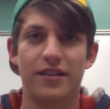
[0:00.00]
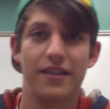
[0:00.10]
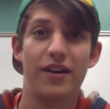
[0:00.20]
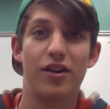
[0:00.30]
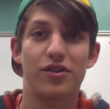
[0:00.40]

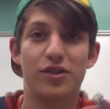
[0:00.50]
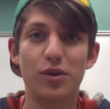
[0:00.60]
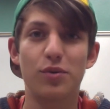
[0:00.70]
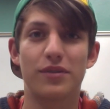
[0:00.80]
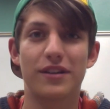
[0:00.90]
There are
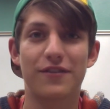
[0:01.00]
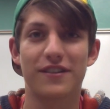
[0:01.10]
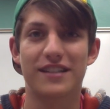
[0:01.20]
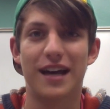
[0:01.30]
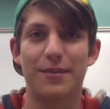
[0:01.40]
two
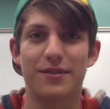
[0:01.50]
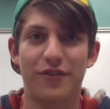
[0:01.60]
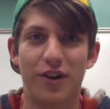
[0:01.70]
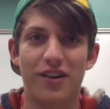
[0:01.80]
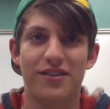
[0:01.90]
different types of
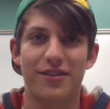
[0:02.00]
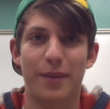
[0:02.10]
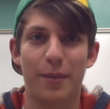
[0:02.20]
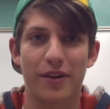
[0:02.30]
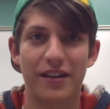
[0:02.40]
long-term
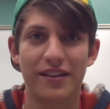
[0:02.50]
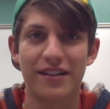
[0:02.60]
memory.